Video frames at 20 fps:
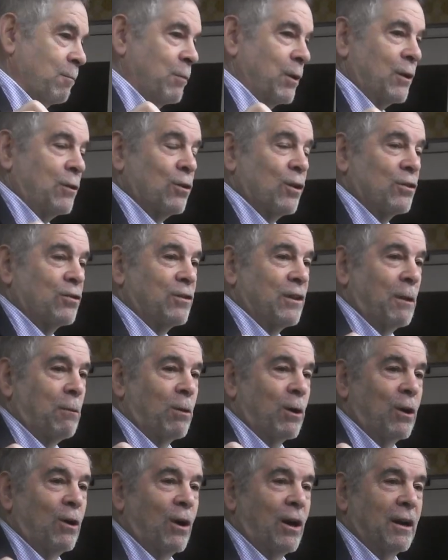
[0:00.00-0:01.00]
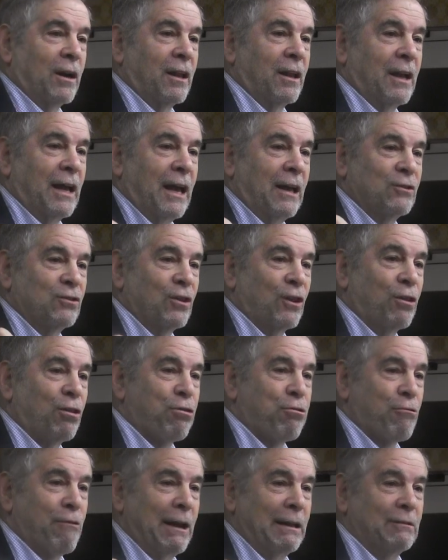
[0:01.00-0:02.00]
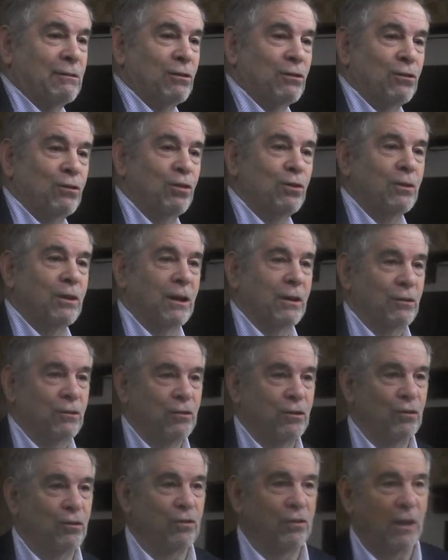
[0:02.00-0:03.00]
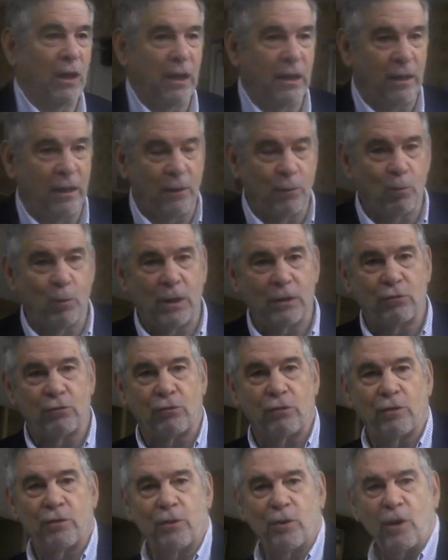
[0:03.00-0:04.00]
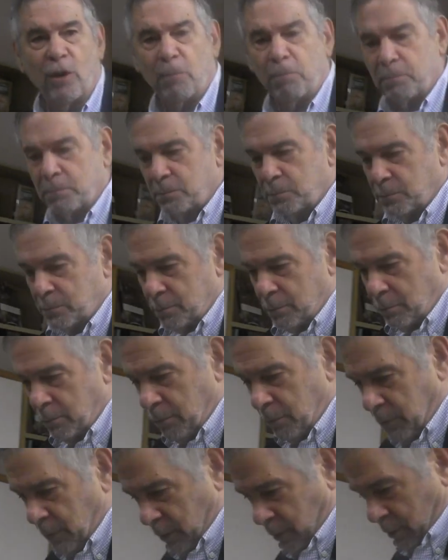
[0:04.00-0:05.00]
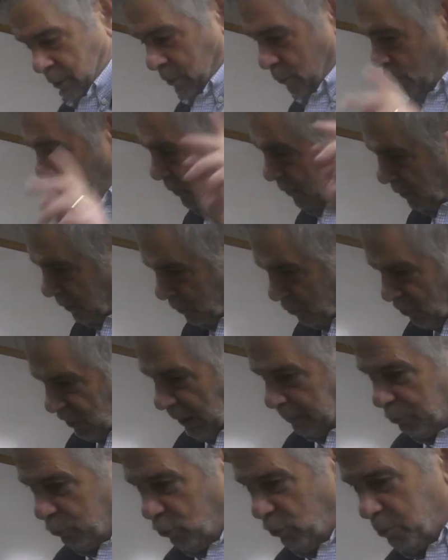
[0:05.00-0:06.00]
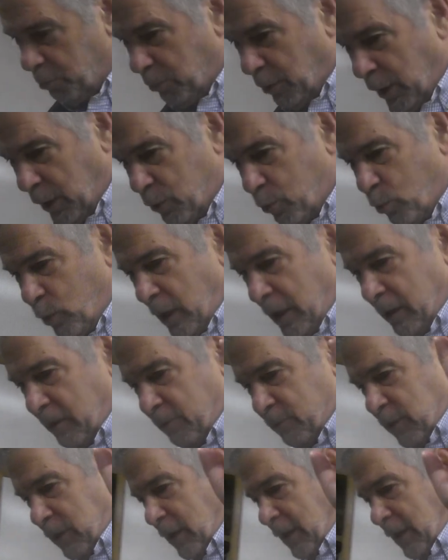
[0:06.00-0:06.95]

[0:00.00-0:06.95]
because they regard it as a threat to their society in Western Europe, with the exception, by the way, of the